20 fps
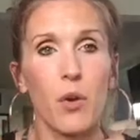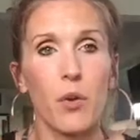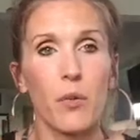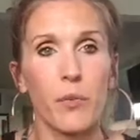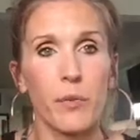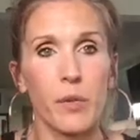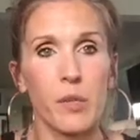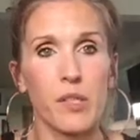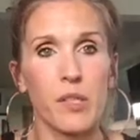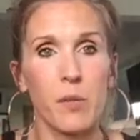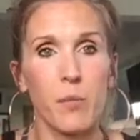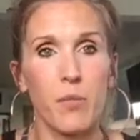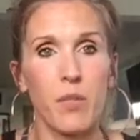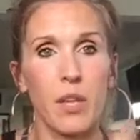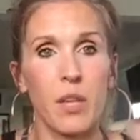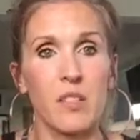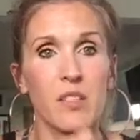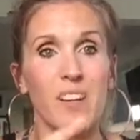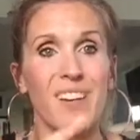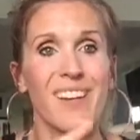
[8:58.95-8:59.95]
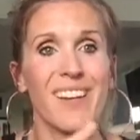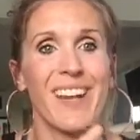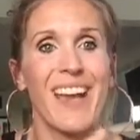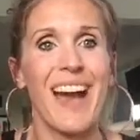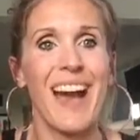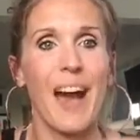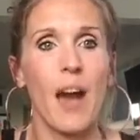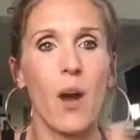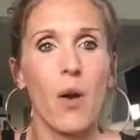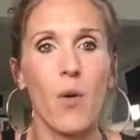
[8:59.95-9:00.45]
over some things on
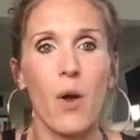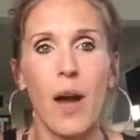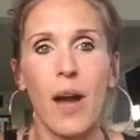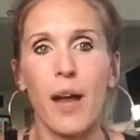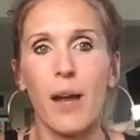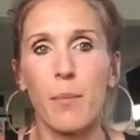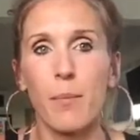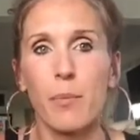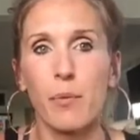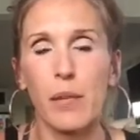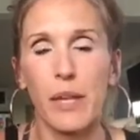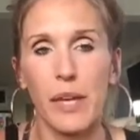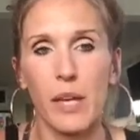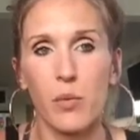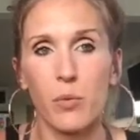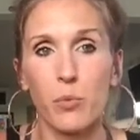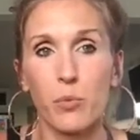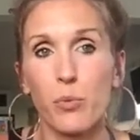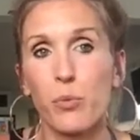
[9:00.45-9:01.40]
how I plant